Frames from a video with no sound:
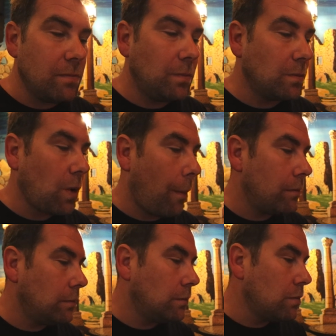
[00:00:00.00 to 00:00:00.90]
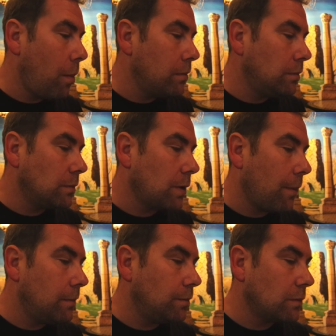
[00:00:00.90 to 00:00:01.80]
Are you guys okay if I
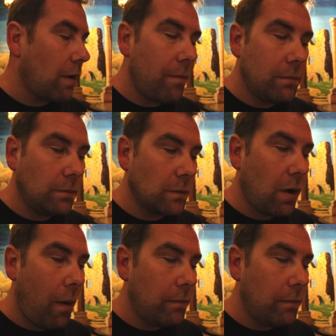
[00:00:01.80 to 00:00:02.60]
just mix yeah, yeah, yeah.